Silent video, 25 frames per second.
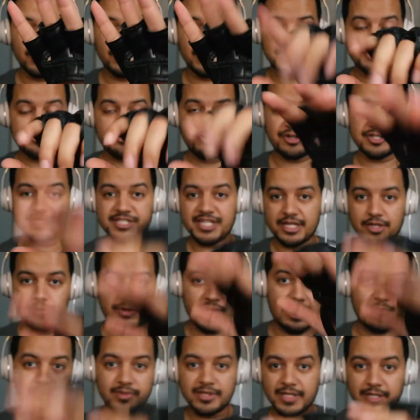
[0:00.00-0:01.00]
as far as like
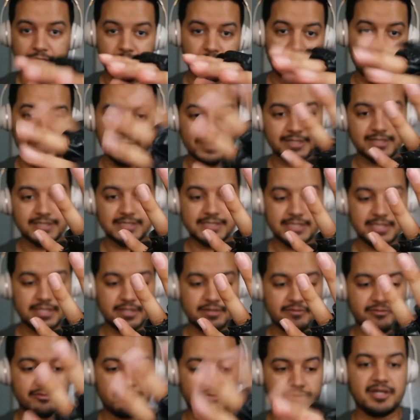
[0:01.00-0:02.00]
grappling and all that good
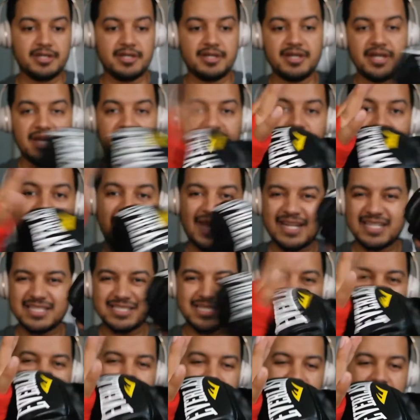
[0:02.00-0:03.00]
stuff. And the padding's
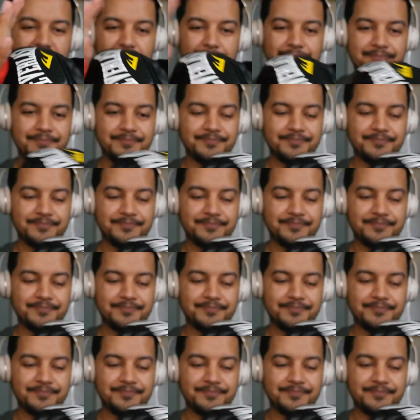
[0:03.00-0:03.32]
not bad.